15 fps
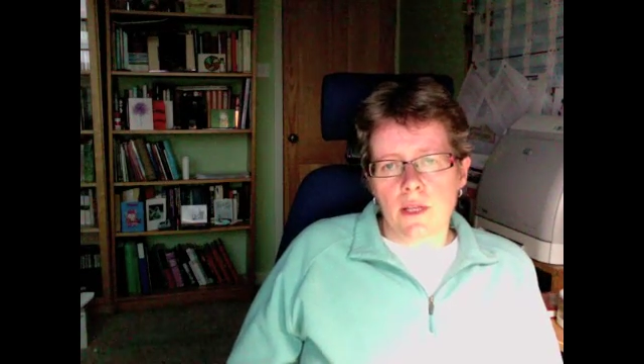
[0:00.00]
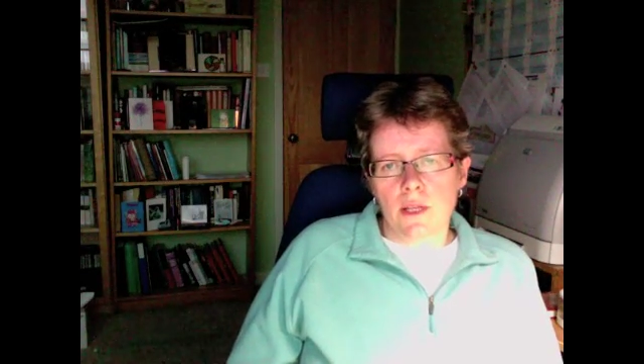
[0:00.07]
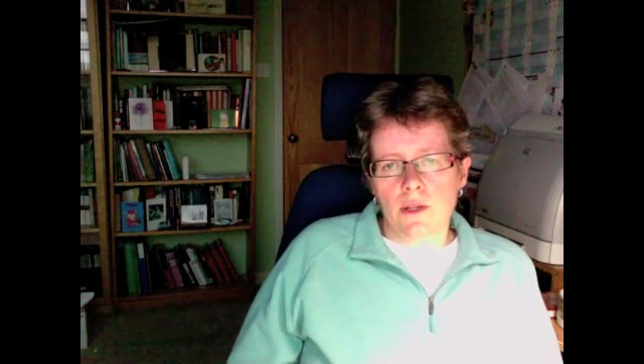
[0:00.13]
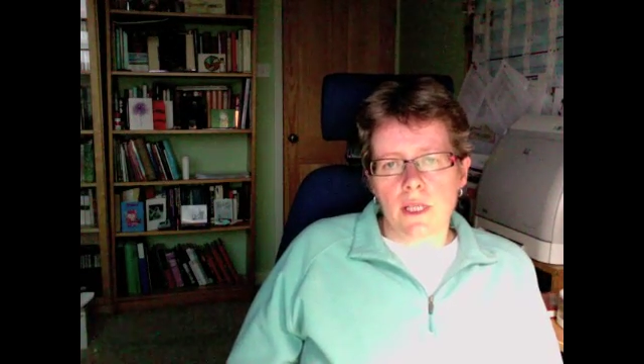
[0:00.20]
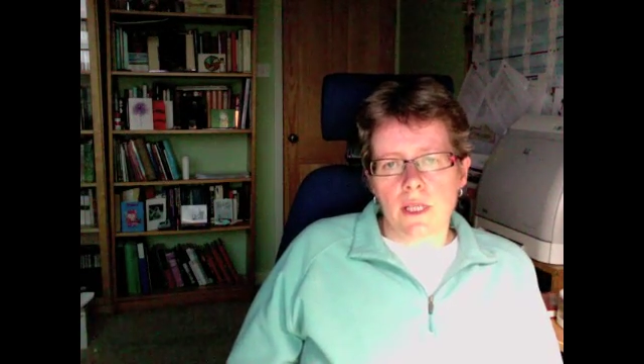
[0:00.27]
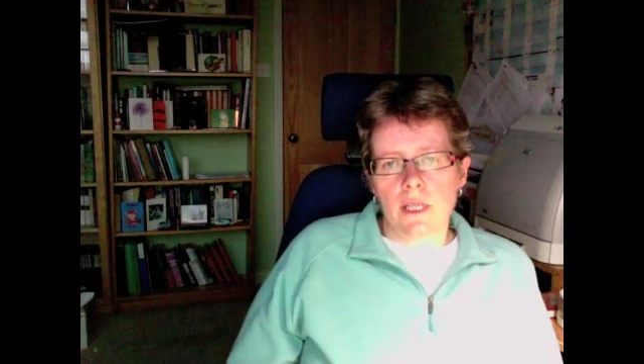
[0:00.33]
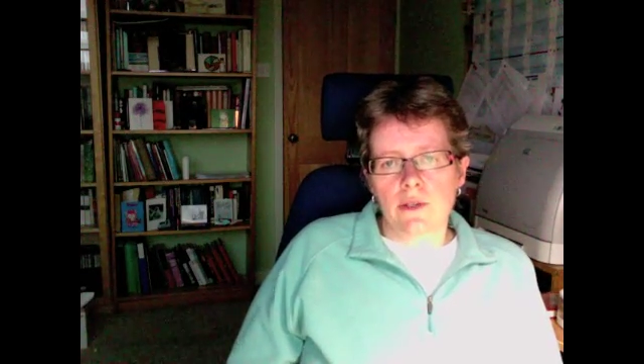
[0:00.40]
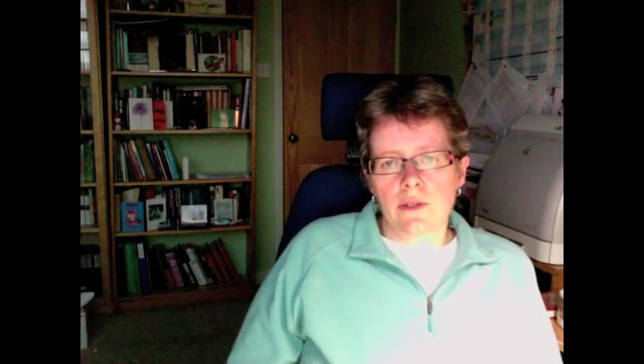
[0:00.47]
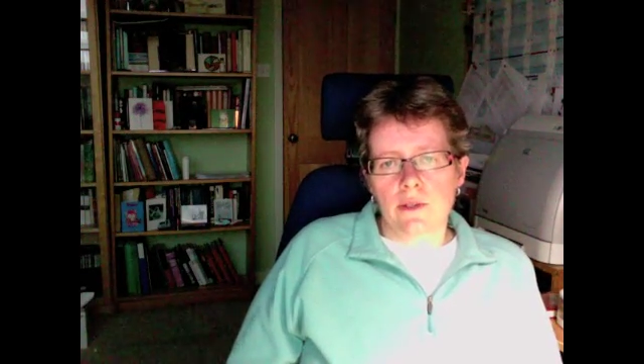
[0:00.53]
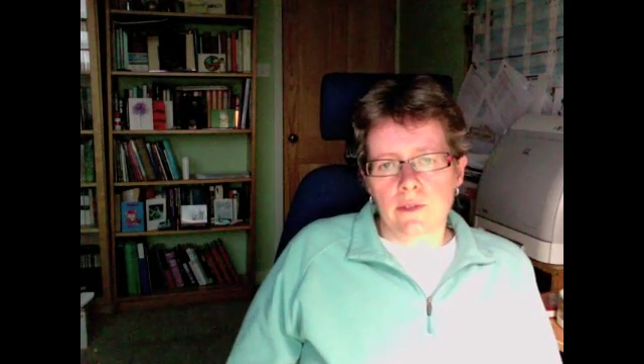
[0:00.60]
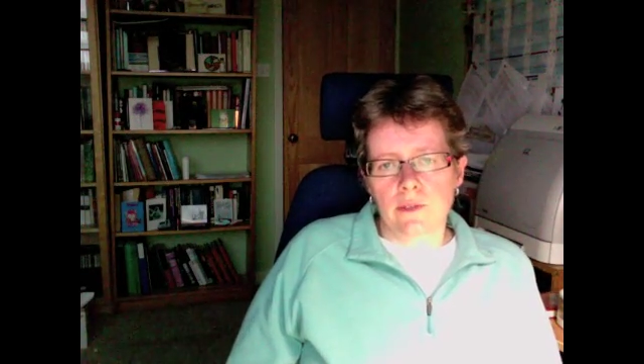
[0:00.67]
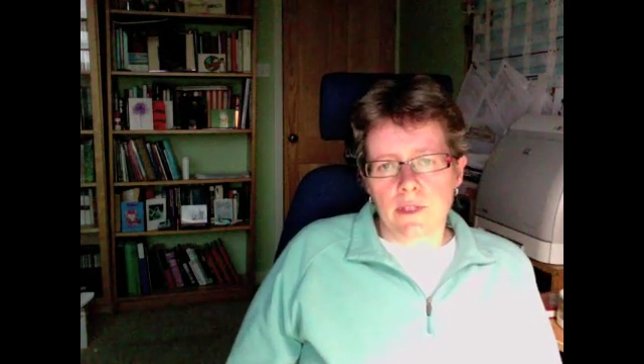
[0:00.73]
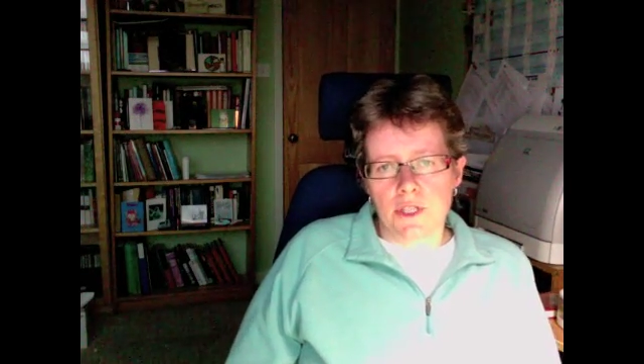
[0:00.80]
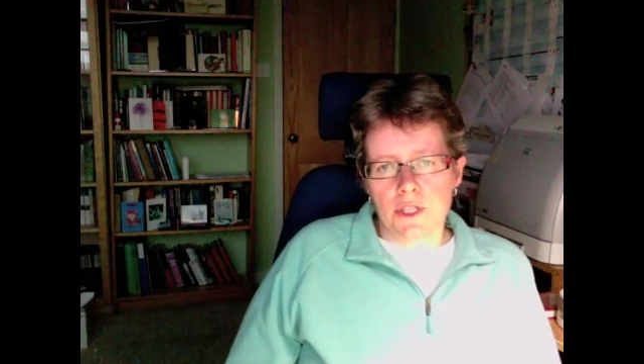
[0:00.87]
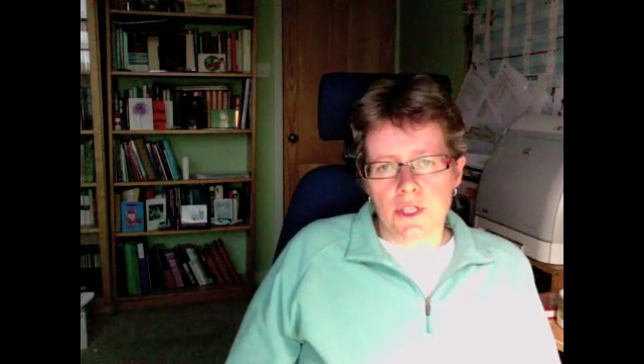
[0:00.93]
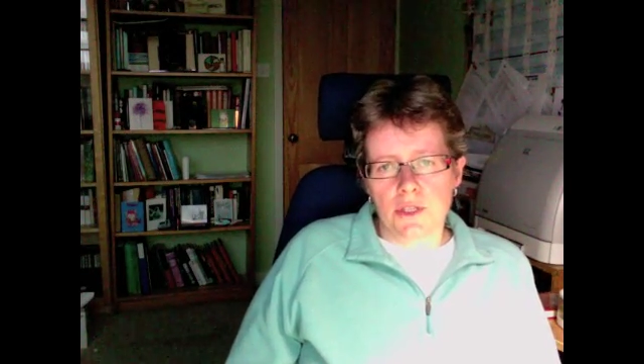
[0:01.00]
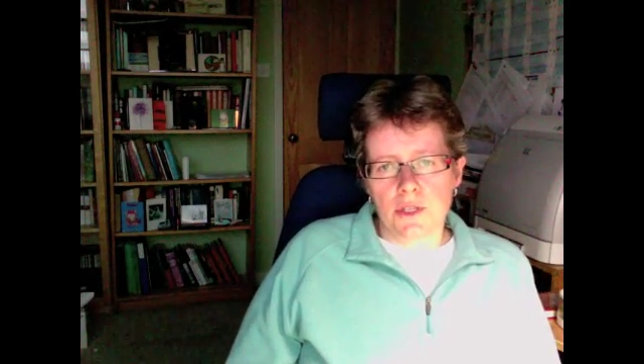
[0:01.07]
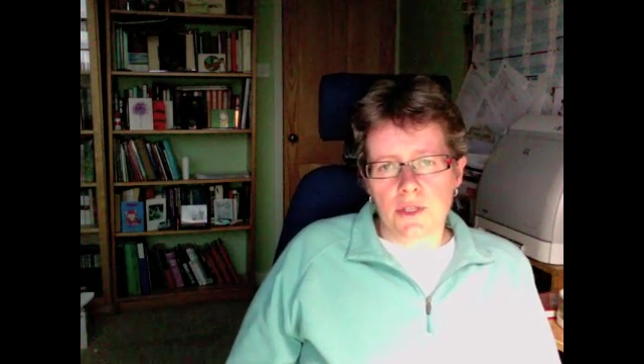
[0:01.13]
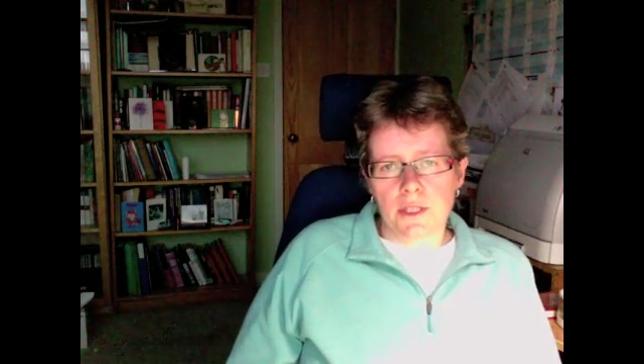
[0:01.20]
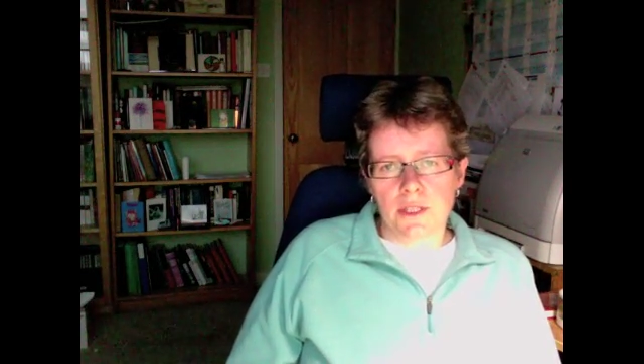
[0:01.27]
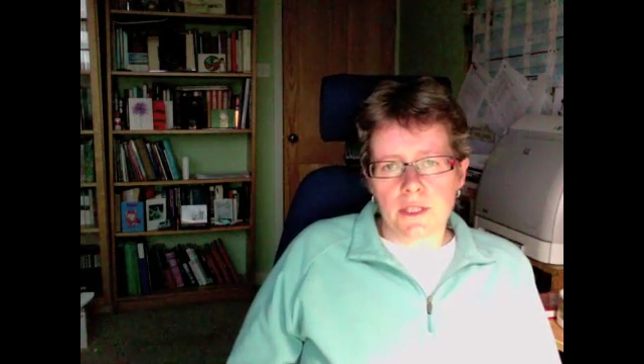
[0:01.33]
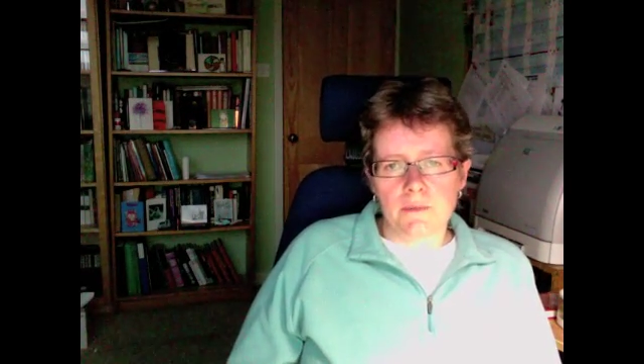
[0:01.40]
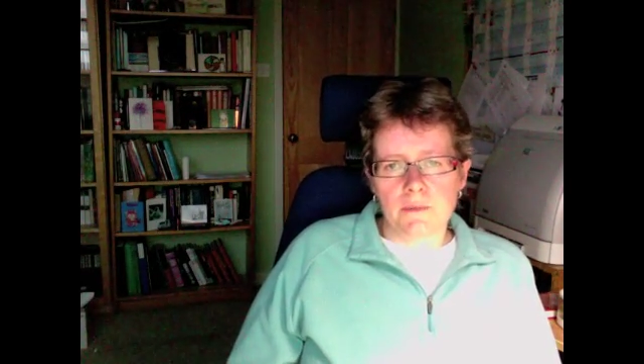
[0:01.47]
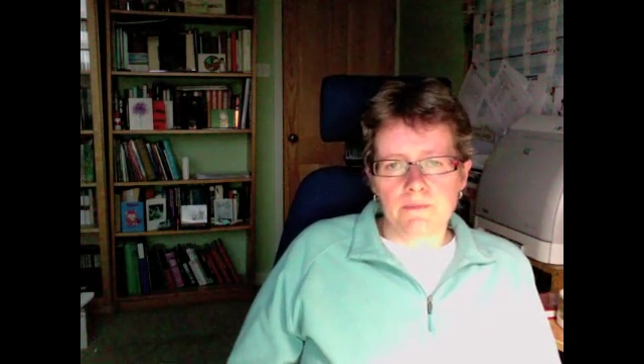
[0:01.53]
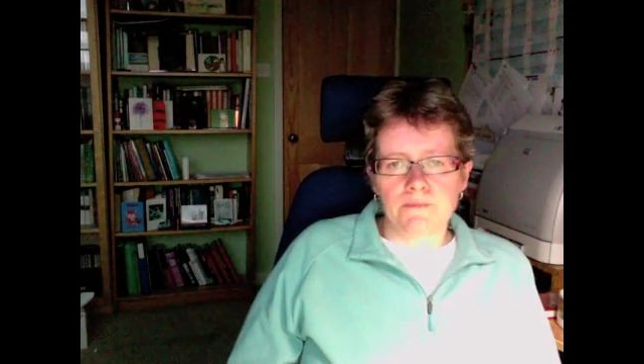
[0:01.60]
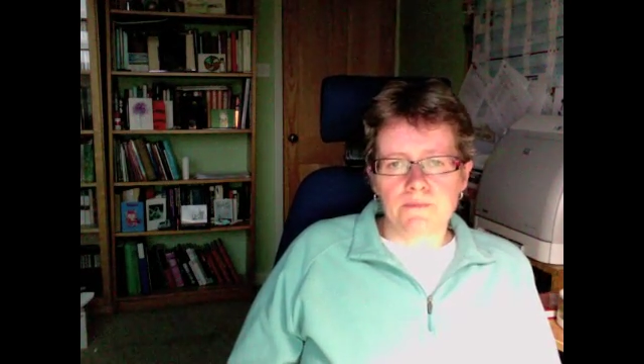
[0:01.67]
lot clearer for the students.